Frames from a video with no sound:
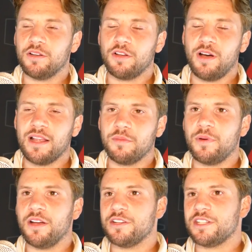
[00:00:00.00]
got other
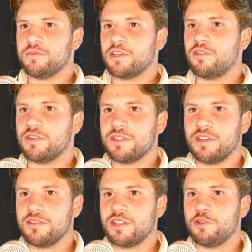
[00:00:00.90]
partnerships across
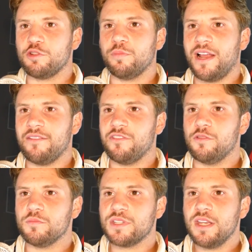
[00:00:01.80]
social
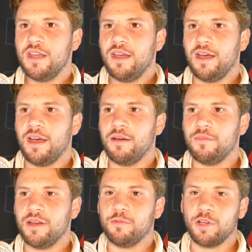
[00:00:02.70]
platforms.
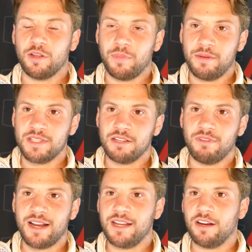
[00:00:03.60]
Um, we've got the BBC
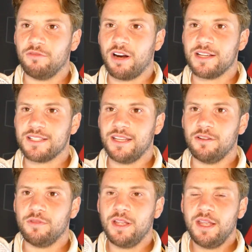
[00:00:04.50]
Radio rights
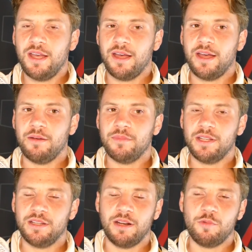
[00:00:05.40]
deal, um,
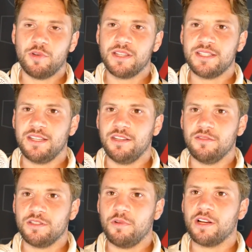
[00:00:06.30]
and you know, we'll continue
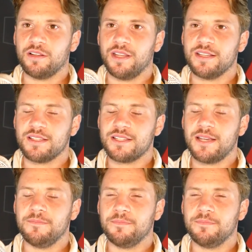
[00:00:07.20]
to work on that, as I say.